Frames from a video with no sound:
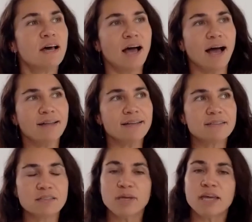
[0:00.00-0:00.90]
And
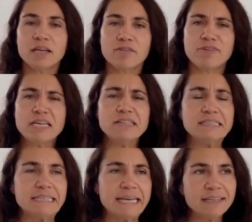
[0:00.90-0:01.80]
at the beginning,
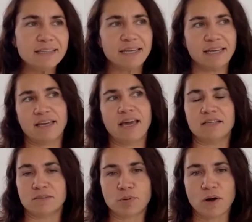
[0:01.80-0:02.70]
we really
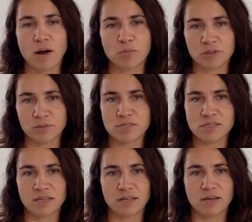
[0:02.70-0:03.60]
had
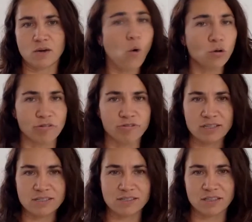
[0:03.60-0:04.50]
problems, all of
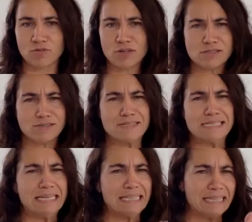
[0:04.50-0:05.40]
us. It was
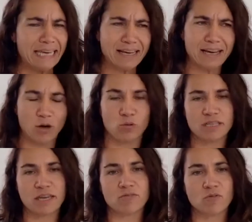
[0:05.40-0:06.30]
really
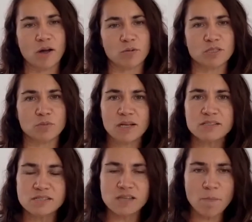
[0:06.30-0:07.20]
chaotic environment, but
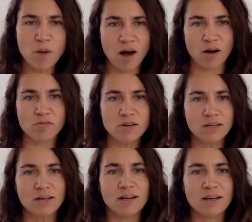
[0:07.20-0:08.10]
somehow,
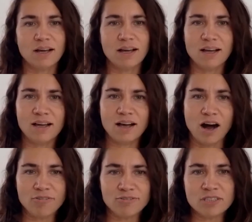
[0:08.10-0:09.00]

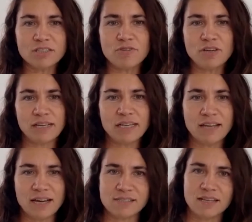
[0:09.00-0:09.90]
after we
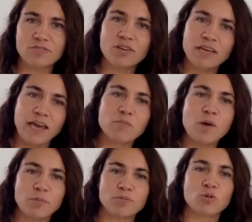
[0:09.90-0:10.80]
realized that, we came
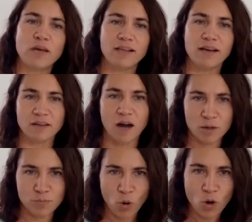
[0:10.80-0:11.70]
up to align
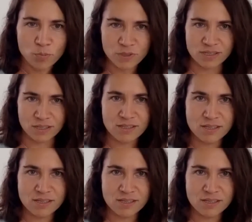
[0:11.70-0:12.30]
our purposes.